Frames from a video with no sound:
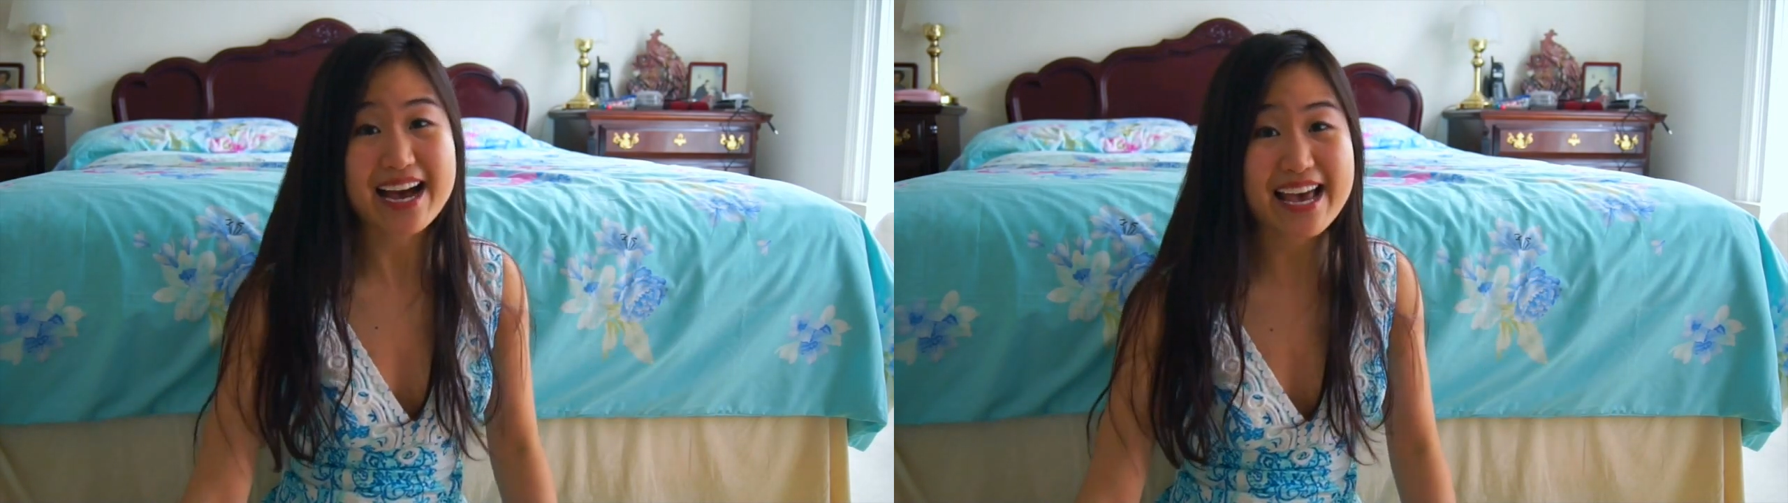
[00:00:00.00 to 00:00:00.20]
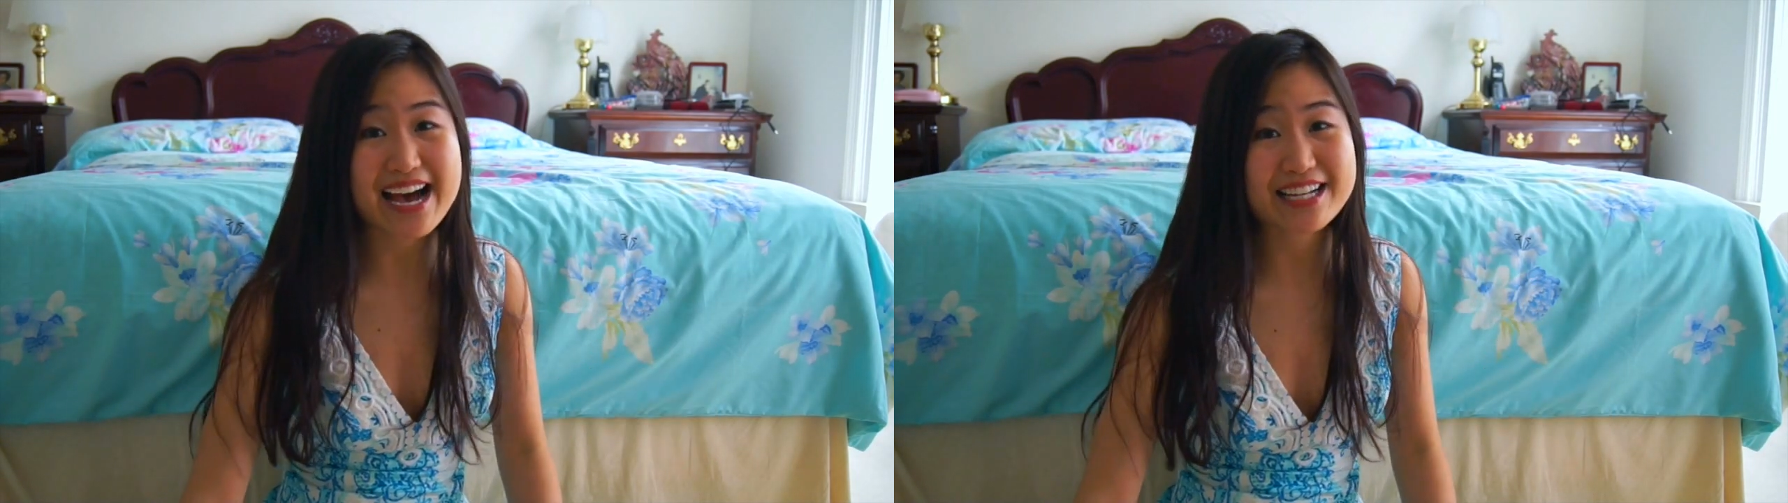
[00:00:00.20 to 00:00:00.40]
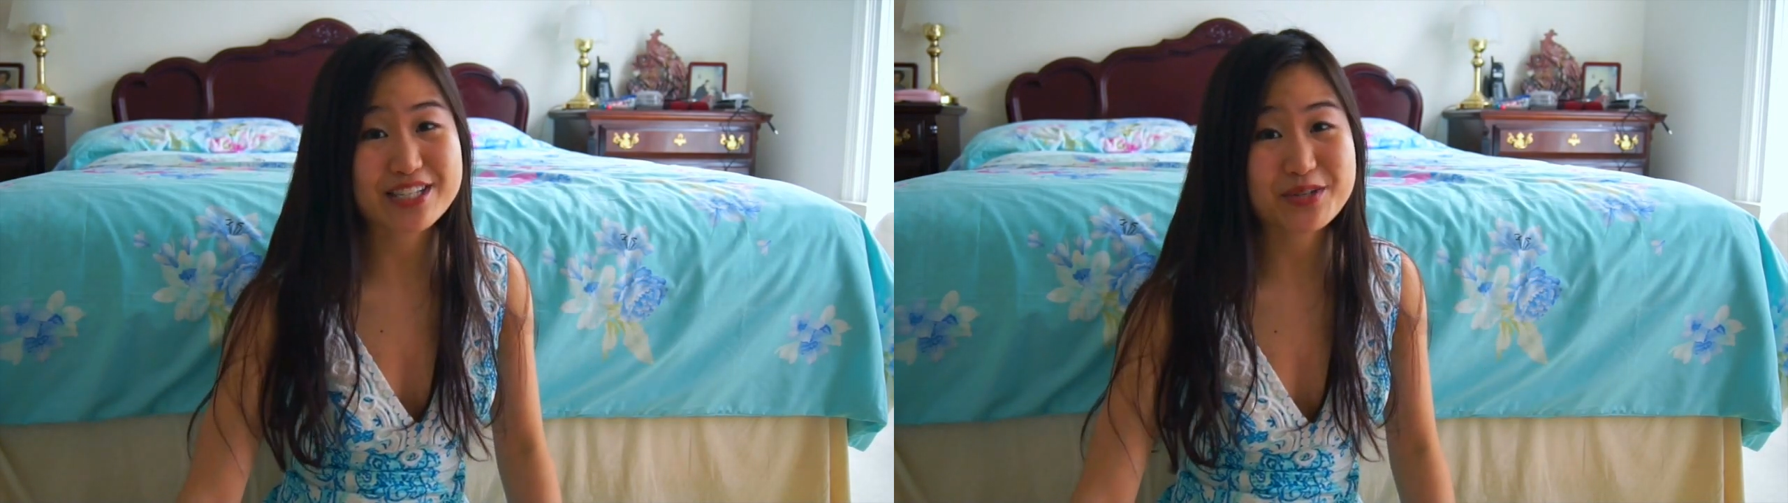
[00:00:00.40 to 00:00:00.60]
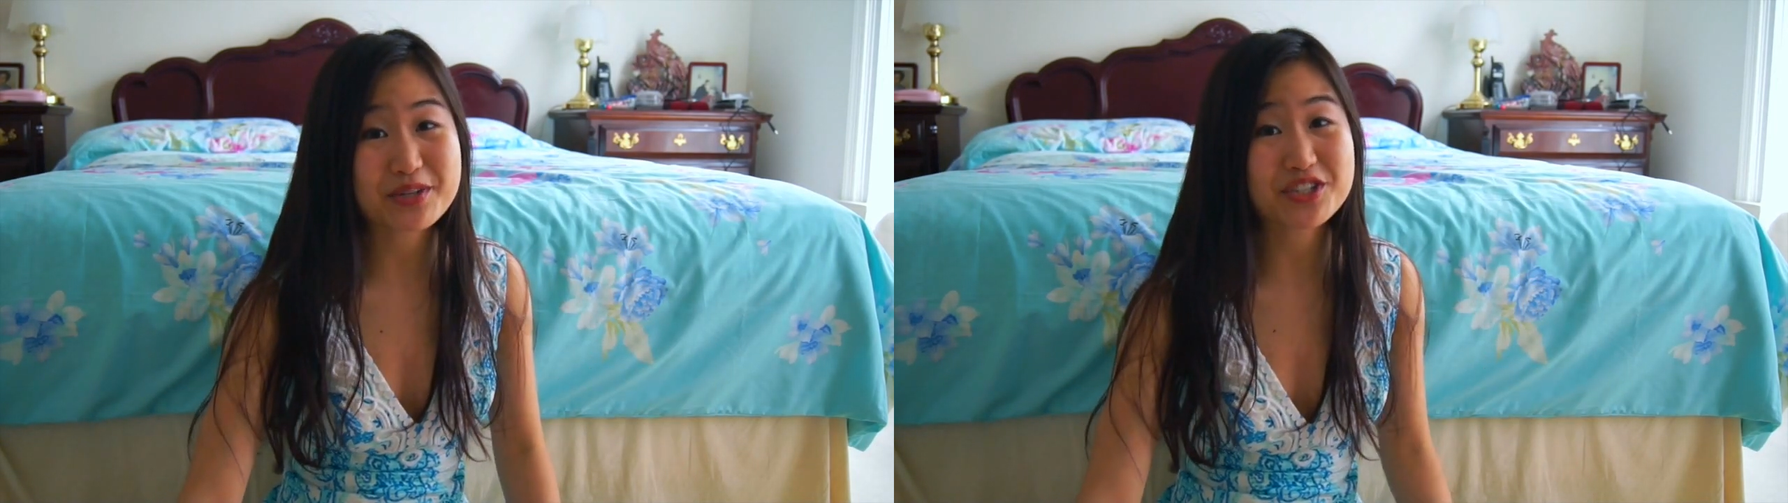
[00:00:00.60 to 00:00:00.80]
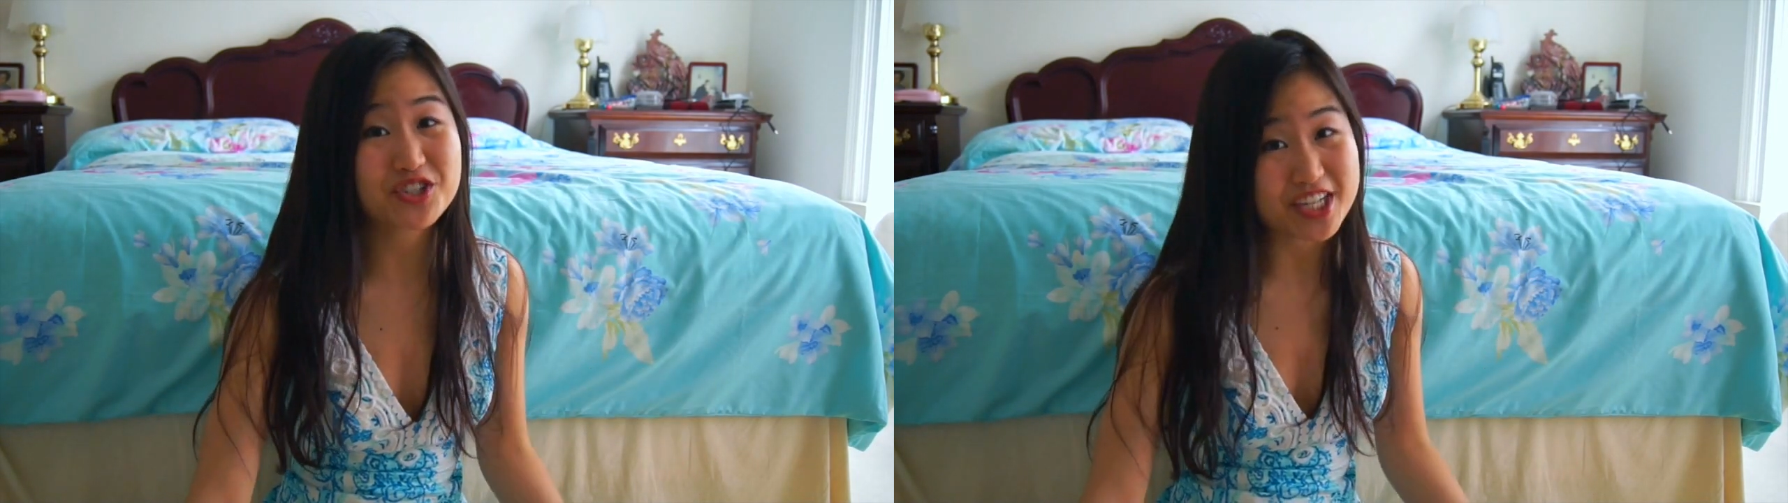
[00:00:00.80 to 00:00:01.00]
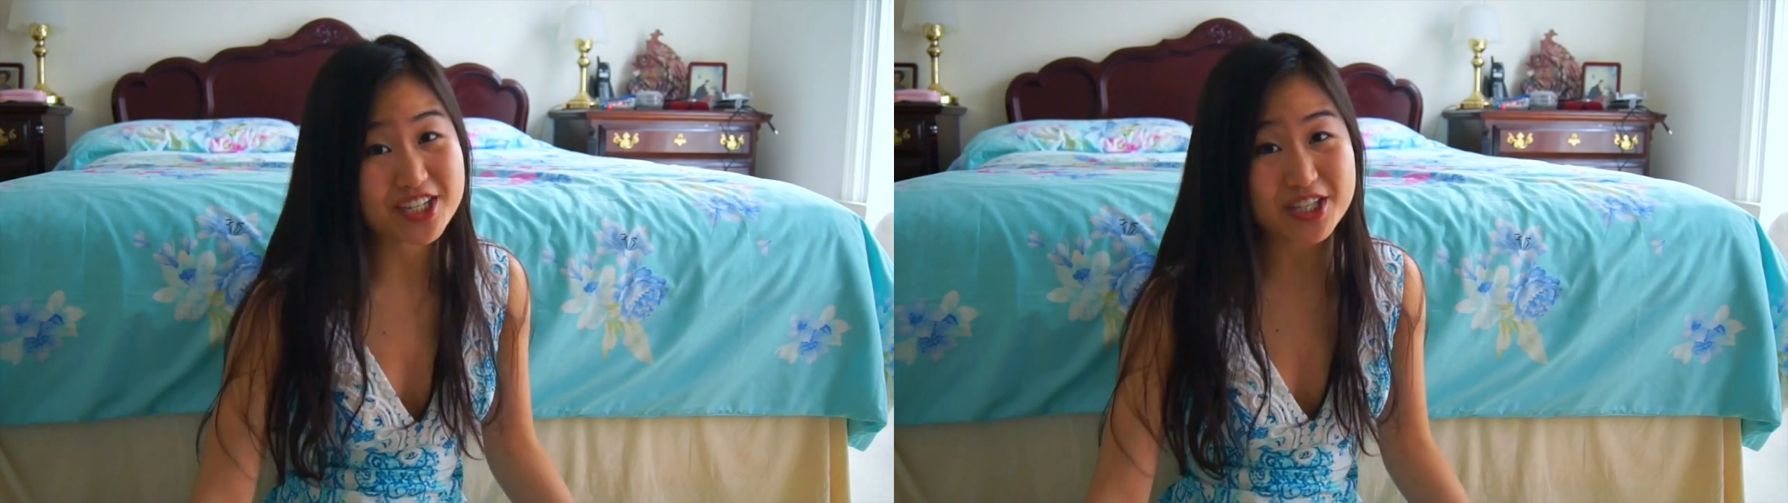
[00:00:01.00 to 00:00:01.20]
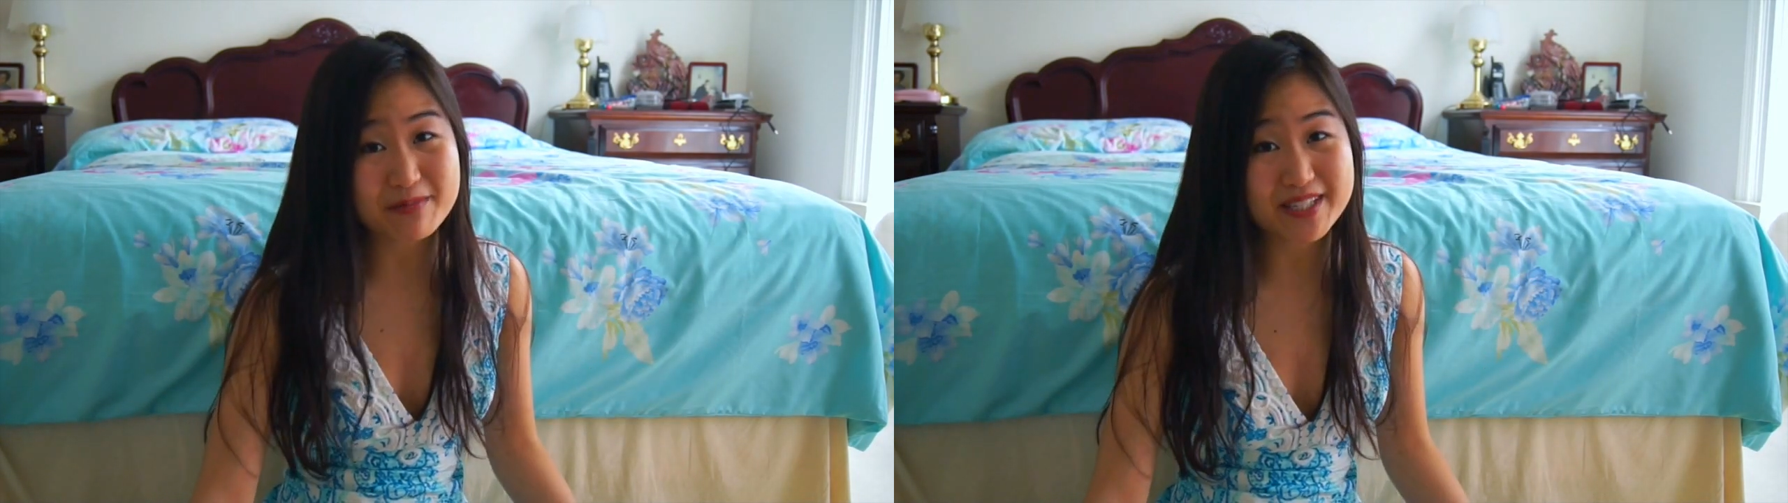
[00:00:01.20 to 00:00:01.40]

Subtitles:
I had to exchange them